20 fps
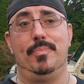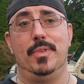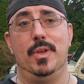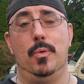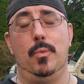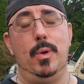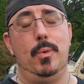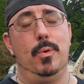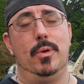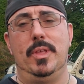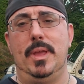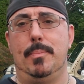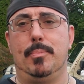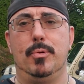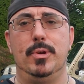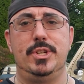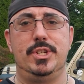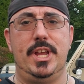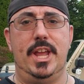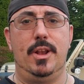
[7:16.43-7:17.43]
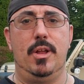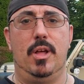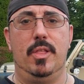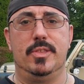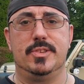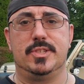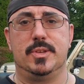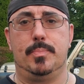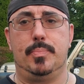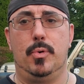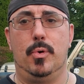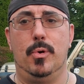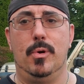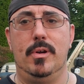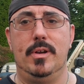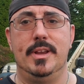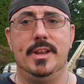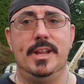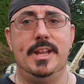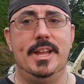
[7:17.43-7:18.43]
We really appreciate all the support.
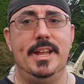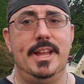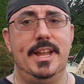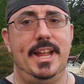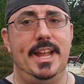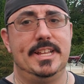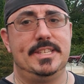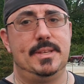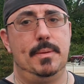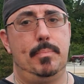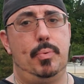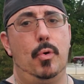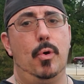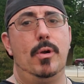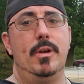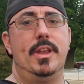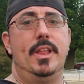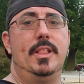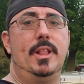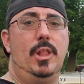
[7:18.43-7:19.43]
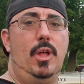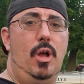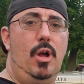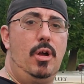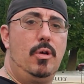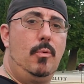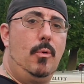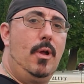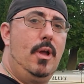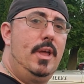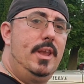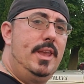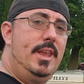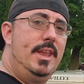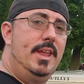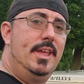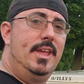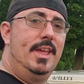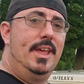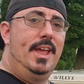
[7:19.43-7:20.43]
It's important in the long run,
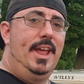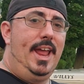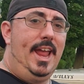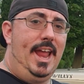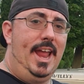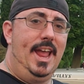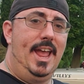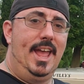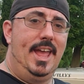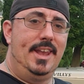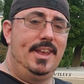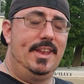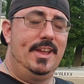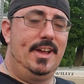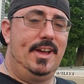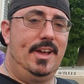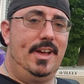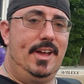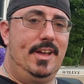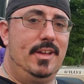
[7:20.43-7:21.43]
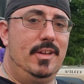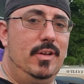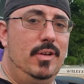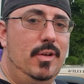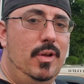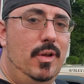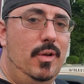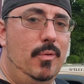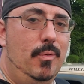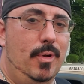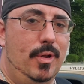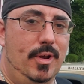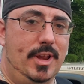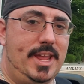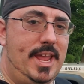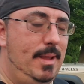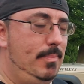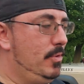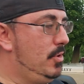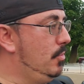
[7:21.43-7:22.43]
and we're going to
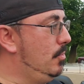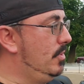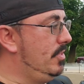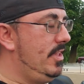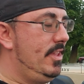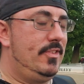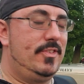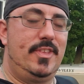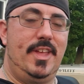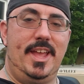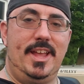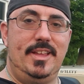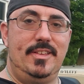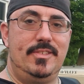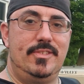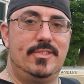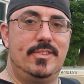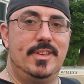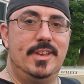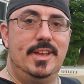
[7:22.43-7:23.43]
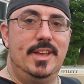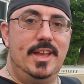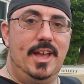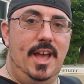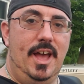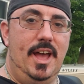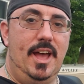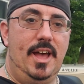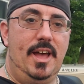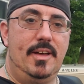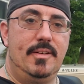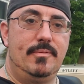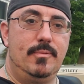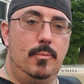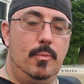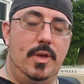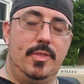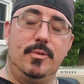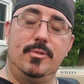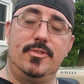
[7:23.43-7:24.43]
keep doing these things.
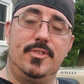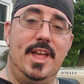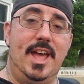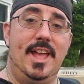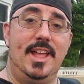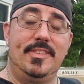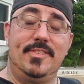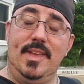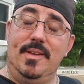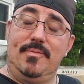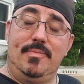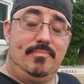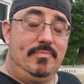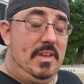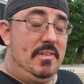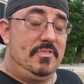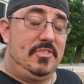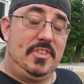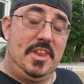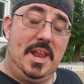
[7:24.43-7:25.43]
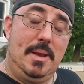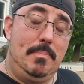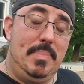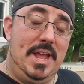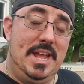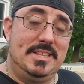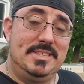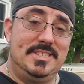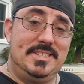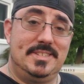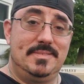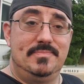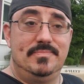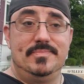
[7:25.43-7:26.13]
Whether it's not, if it's not a Benz,